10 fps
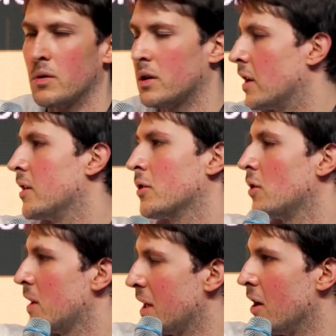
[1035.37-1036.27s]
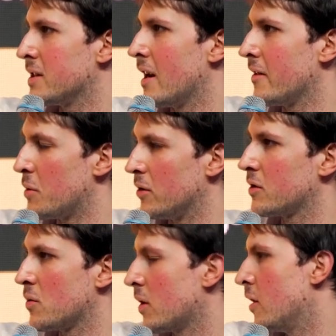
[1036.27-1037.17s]
We're gonna, not going to be launching other
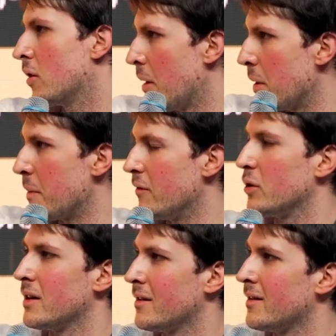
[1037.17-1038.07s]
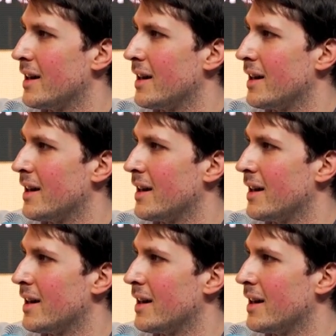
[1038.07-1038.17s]
products. We're not going to be pivoting,